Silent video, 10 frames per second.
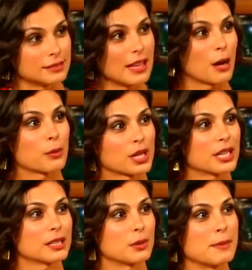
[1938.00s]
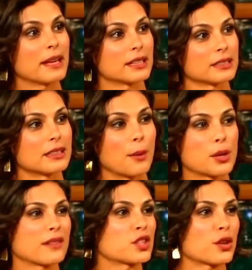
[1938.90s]
we're good. We made yeah, it. Now we don't have to
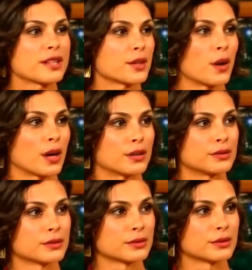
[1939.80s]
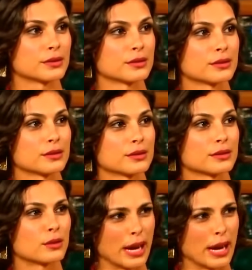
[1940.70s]
try so hard. Right?